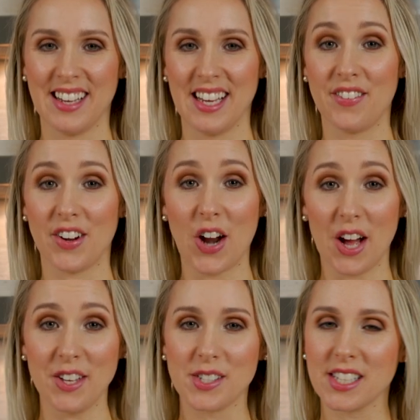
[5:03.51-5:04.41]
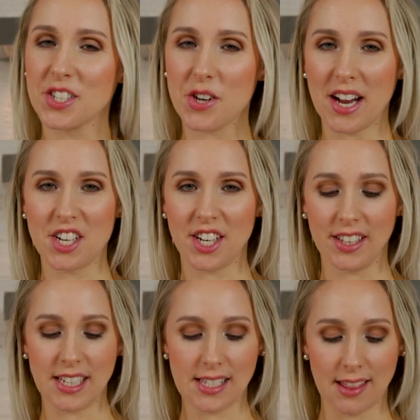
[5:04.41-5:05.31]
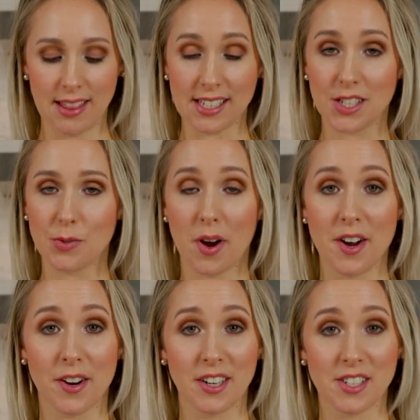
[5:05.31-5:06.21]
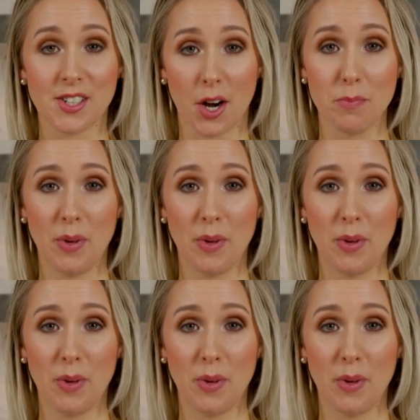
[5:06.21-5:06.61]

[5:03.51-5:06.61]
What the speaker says: If you're not using the dried chilies, this is where you're gonna start